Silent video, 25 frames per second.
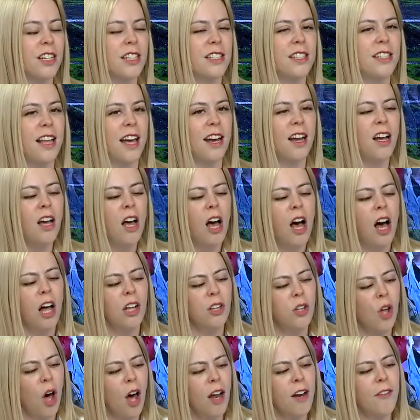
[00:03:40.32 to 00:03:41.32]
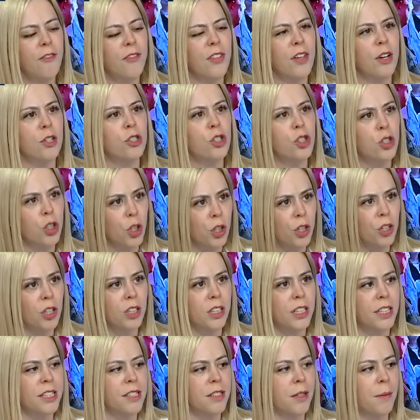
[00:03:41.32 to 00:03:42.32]
is that a lot of their
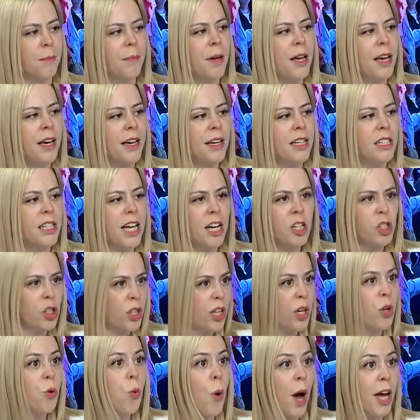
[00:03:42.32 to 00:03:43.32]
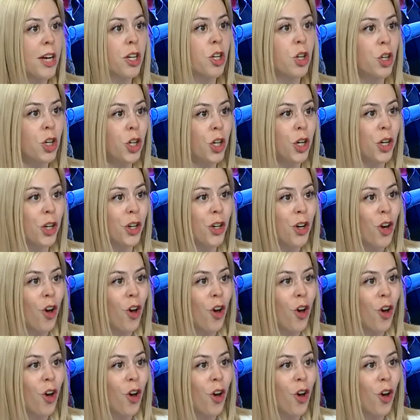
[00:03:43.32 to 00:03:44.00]
journalism is actually quite good